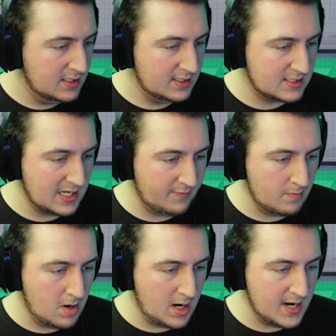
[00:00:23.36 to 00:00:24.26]
let's have a
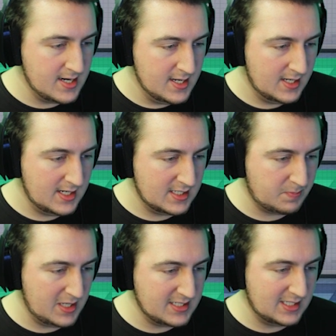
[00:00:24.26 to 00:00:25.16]
mine and let's
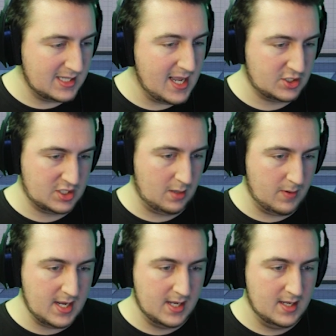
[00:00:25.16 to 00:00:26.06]
place it there, shall
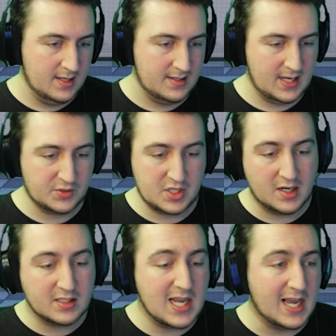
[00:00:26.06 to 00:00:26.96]
we? Now
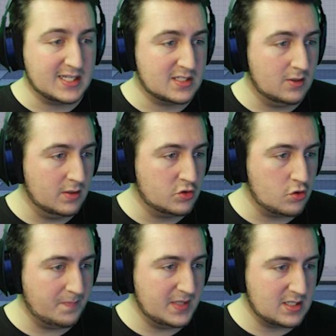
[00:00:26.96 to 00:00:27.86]
start a test. So I'm going to
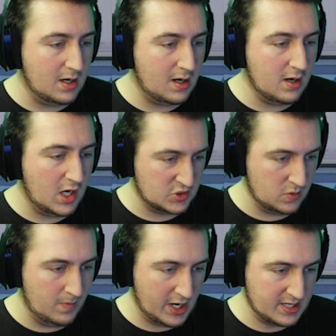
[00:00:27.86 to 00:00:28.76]
drop this guy
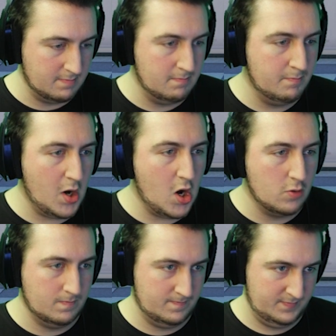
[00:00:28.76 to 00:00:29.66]
onto a mine.
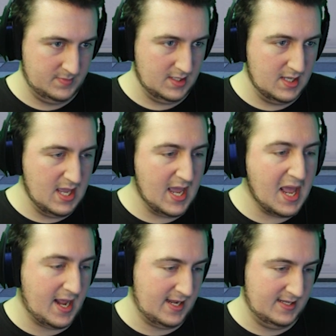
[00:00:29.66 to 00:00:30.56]
Boom!
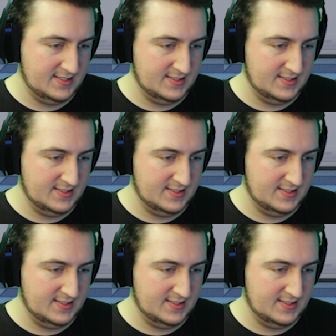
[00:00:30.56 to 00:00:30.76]
Yeah!